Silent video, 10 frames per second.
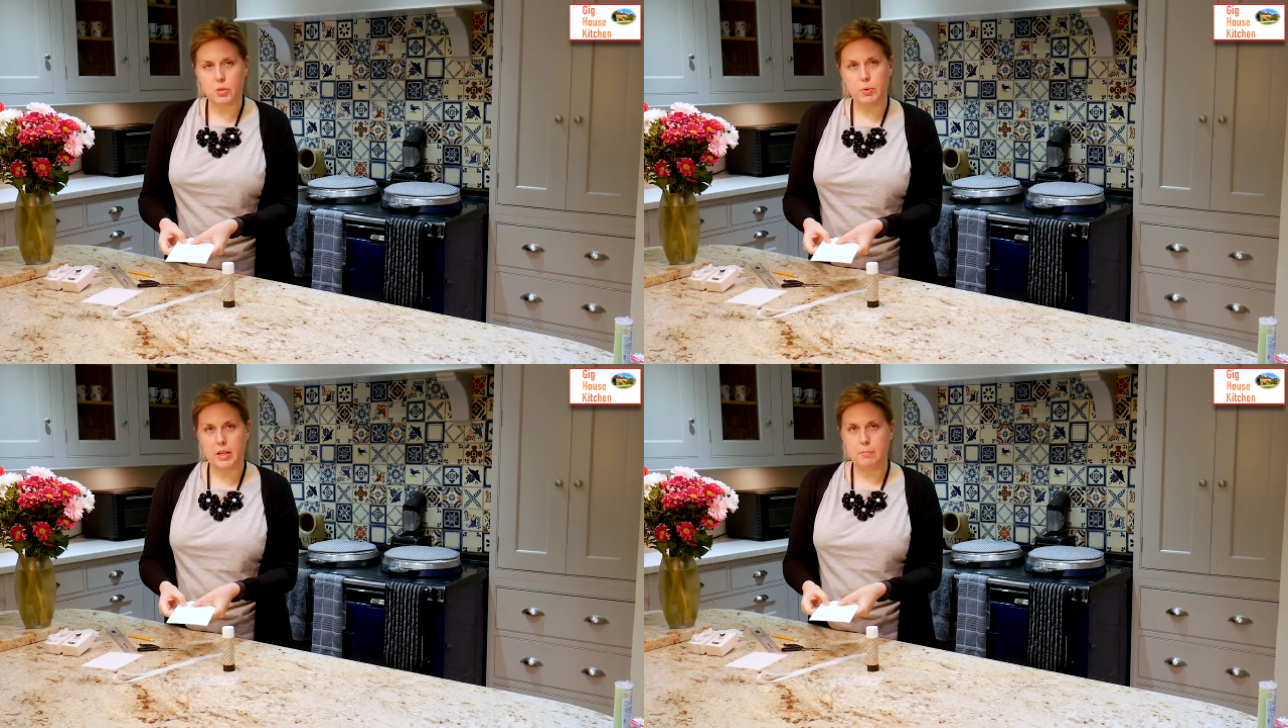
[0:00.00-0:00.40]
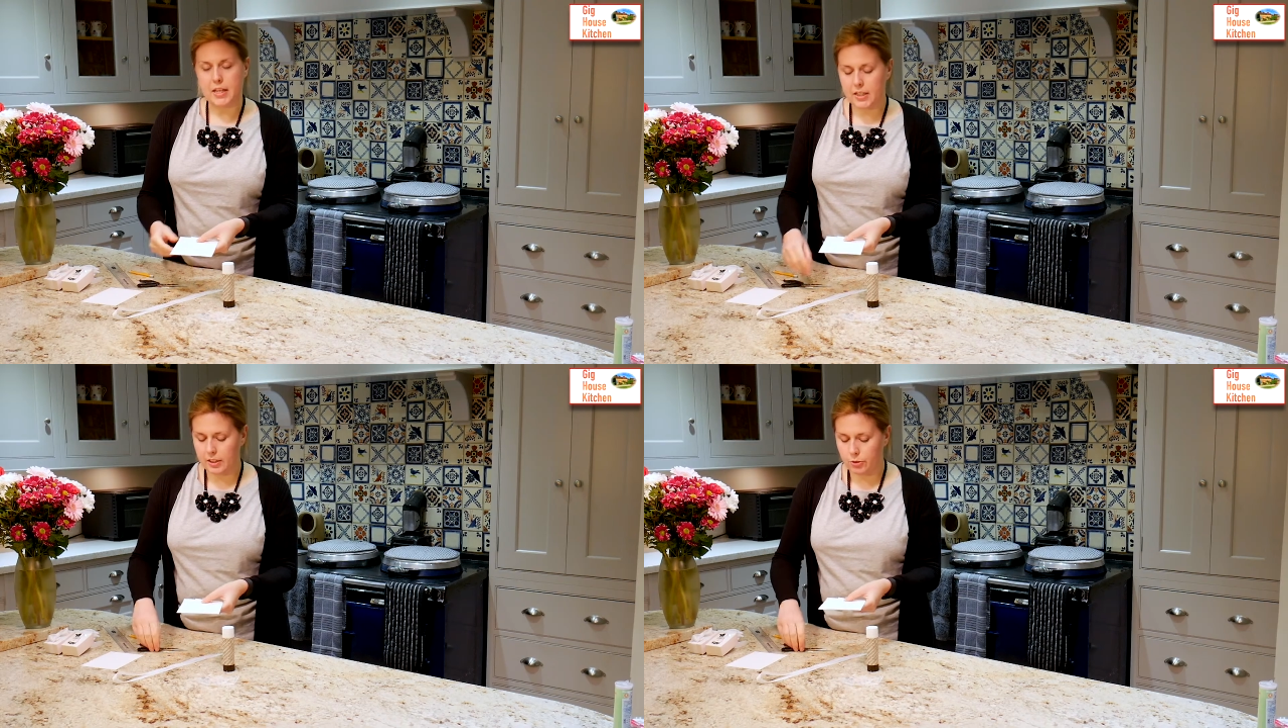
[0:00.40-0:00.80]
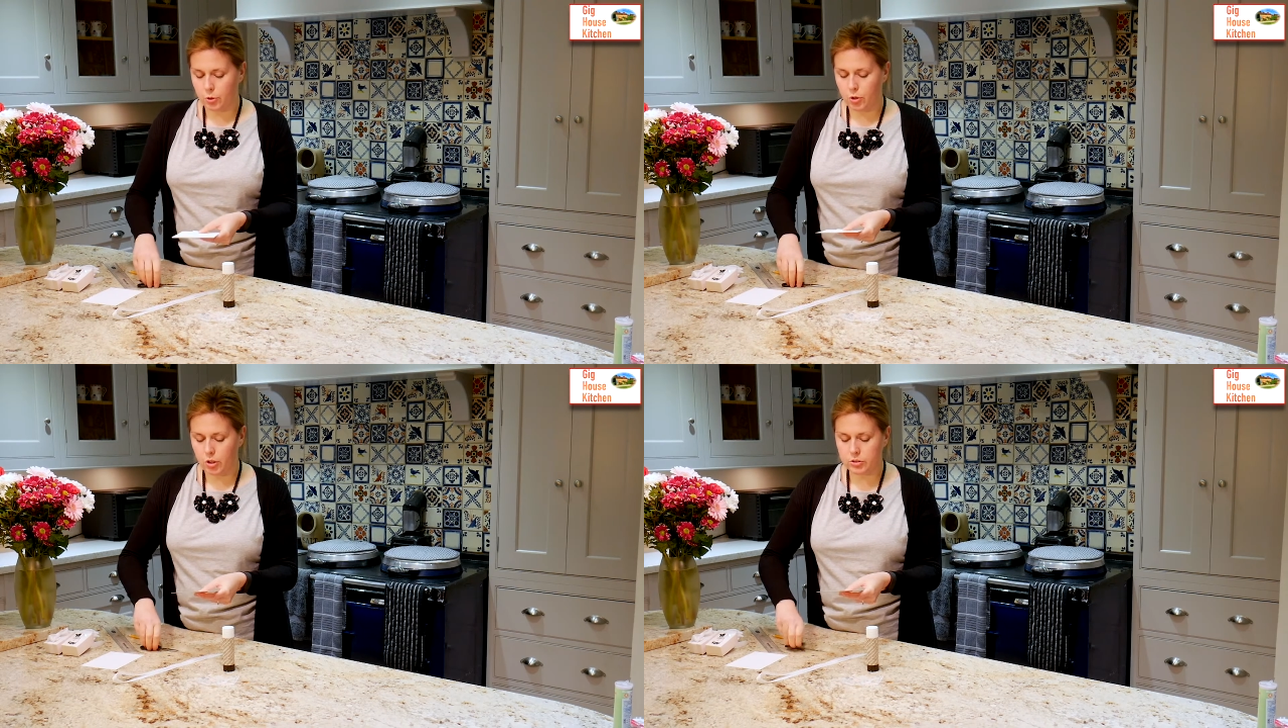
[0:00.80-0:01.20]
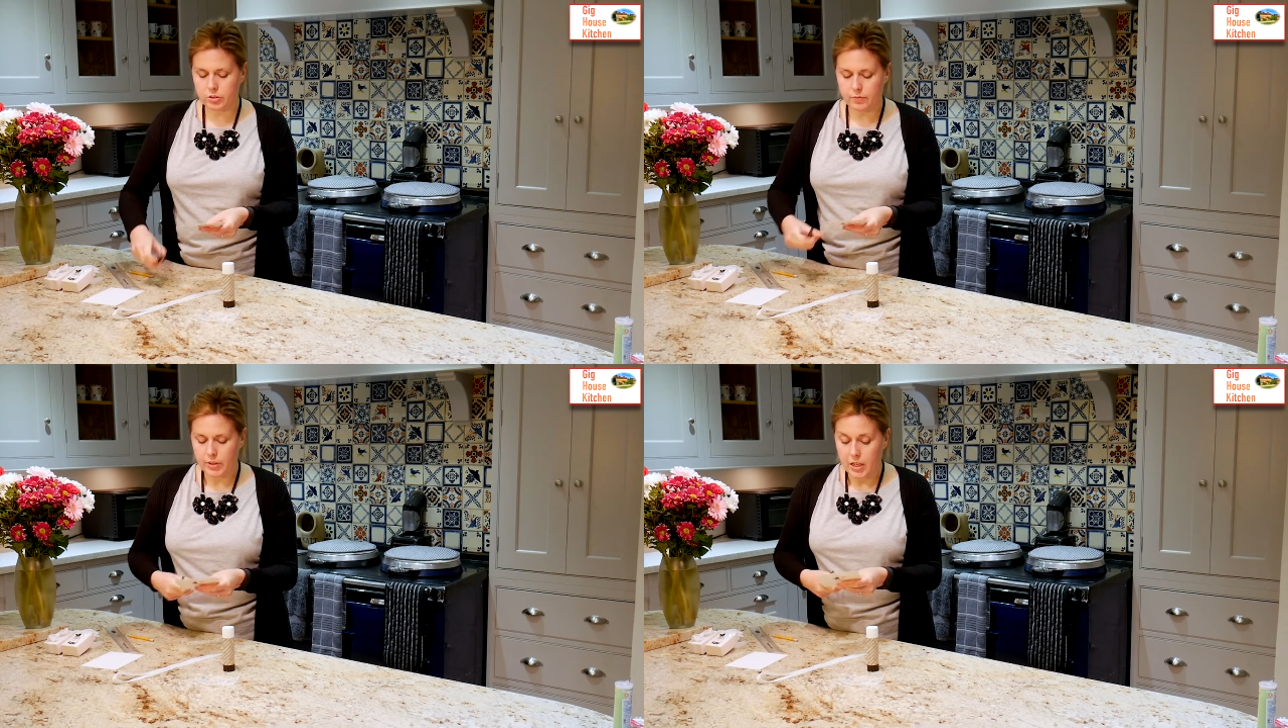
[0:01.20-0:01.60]
where they make a little
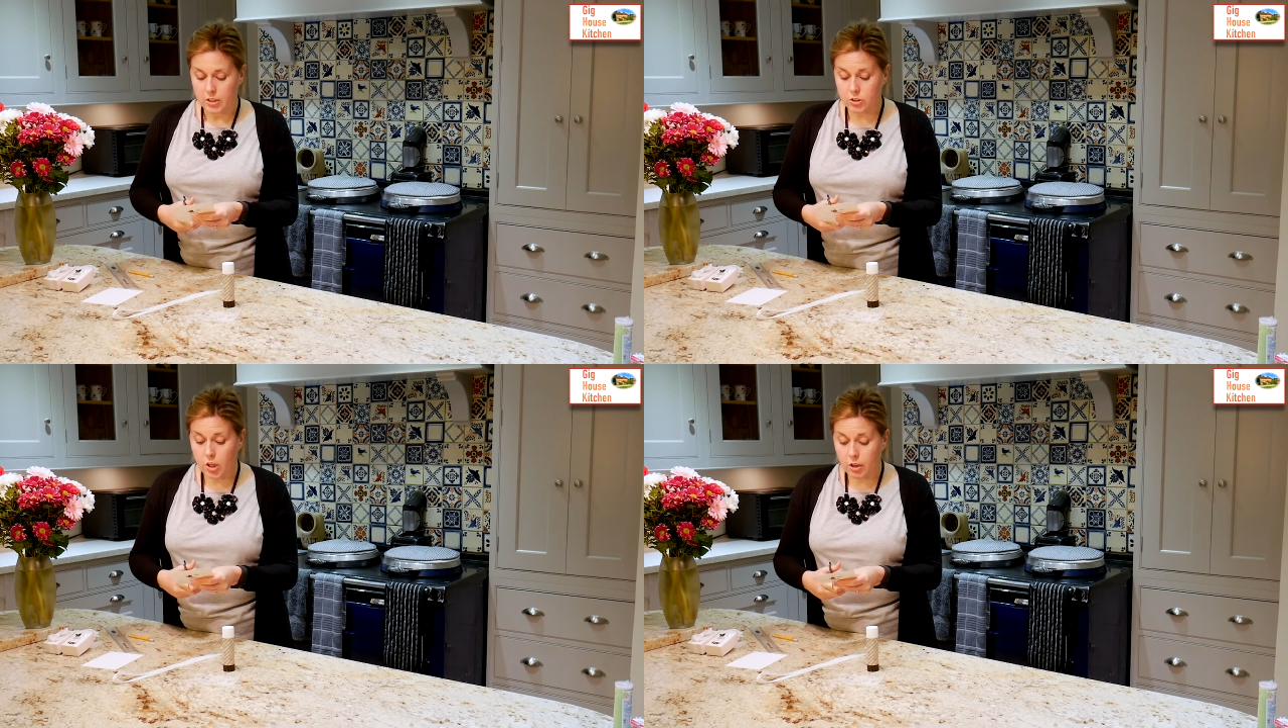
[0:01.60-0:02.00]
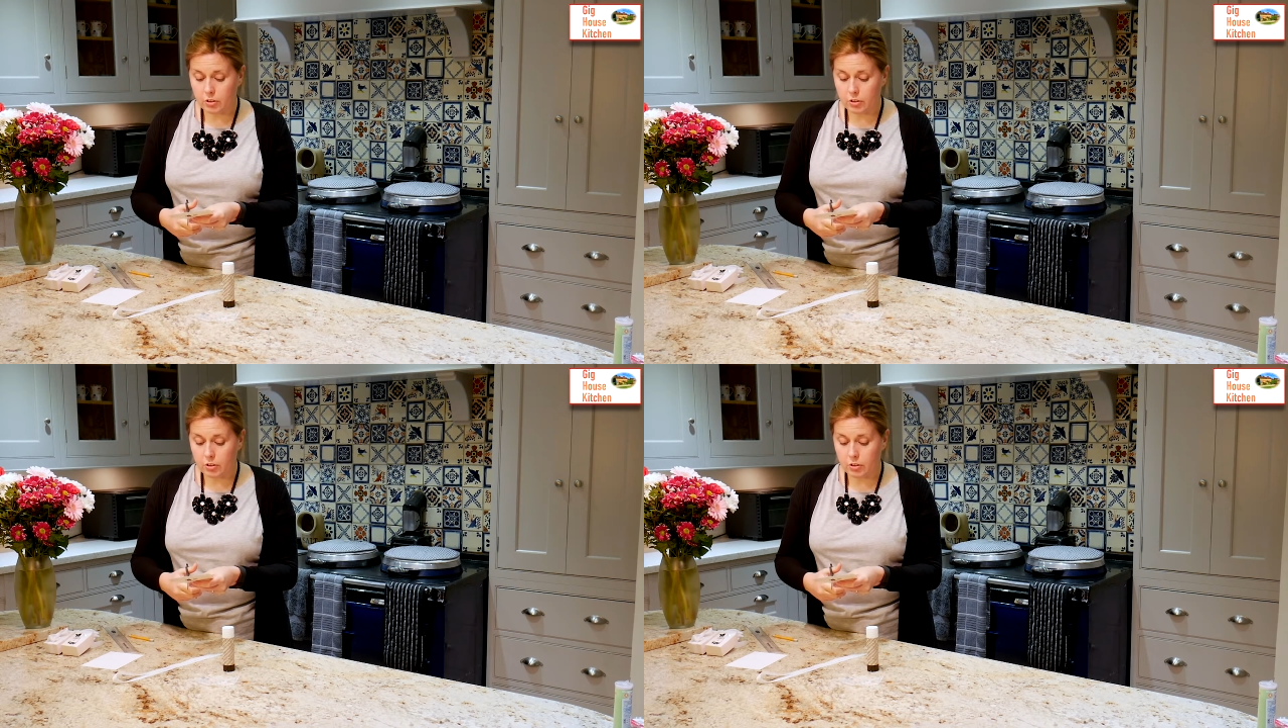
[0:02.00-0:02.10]
cross. Don't